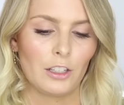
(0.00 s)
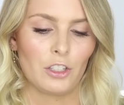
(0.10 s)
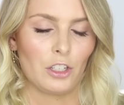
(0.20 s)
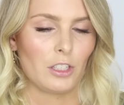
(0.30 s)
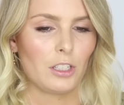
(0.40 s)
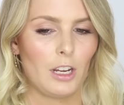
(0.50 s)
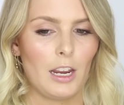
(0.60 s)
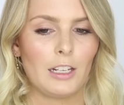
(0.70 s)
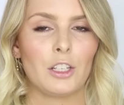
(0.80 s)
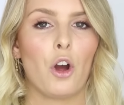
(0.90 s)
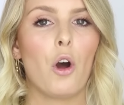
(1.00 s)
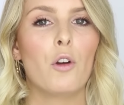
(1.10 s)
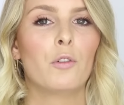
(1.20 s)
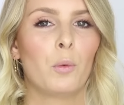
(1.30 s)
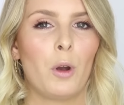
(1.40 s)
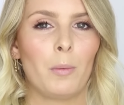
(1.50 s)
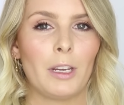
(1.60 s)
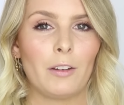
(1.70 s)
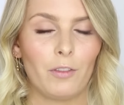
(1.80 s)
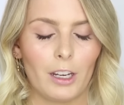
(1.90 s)
It's an
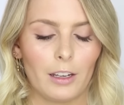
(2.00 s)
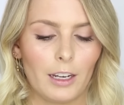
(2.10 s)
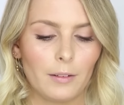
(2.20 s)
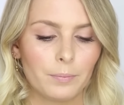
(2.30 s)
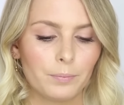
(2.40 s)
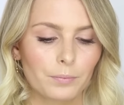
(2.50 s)
overwhelming feeling.